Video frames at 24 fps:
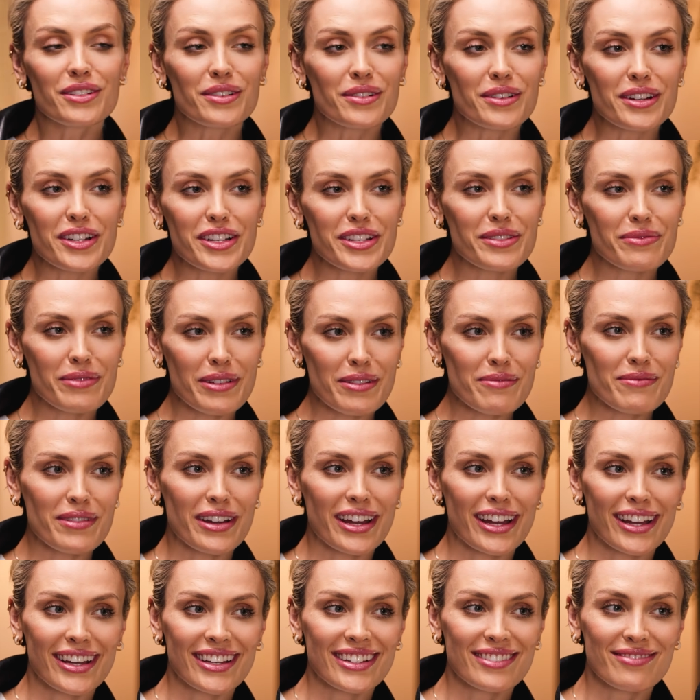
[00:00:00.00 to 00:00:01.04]
always bring
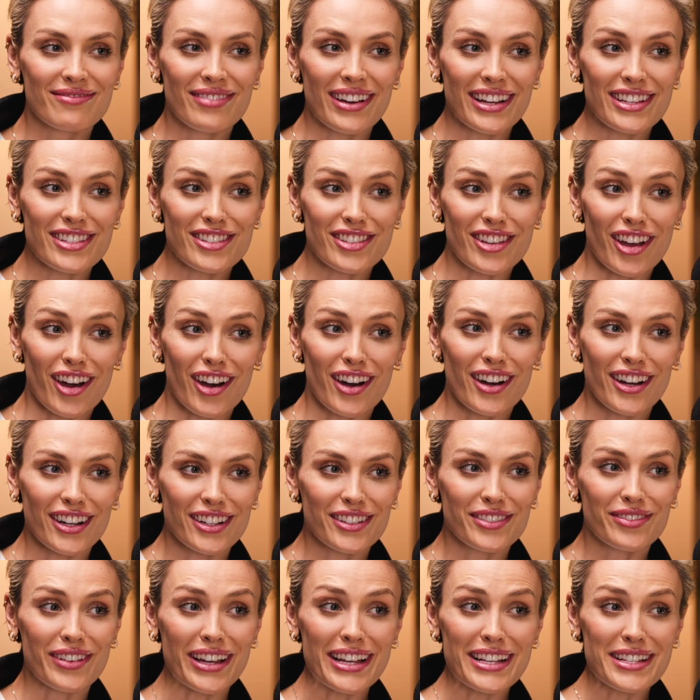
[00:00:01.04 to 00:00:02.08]
my shark
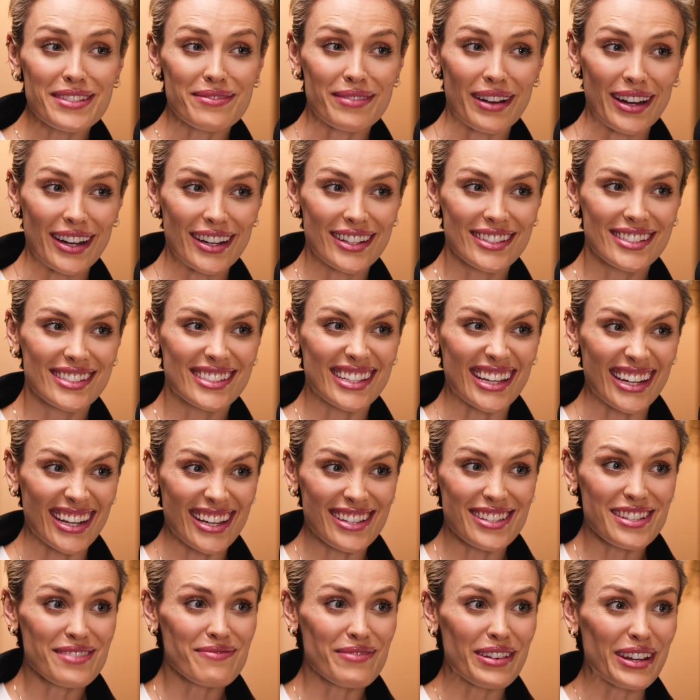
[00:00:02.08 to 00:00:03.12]
face mask and I
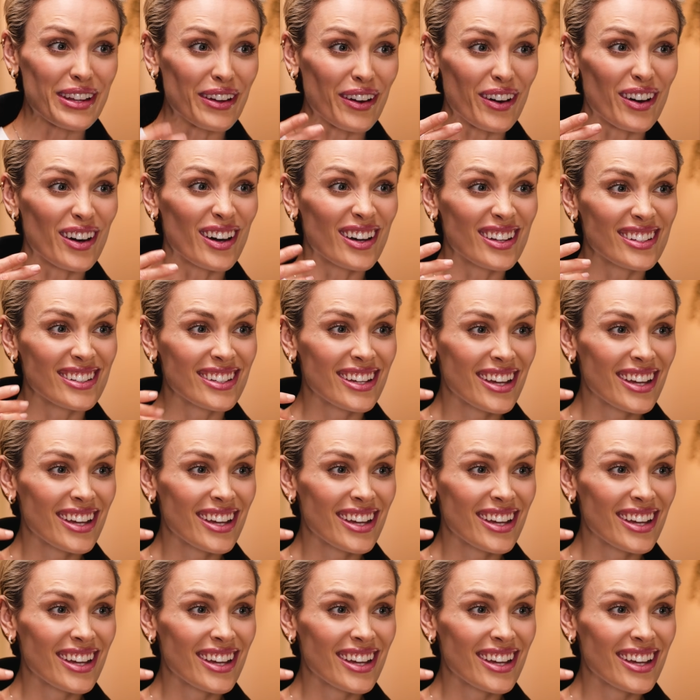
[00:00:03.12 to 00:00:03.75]
just put it on.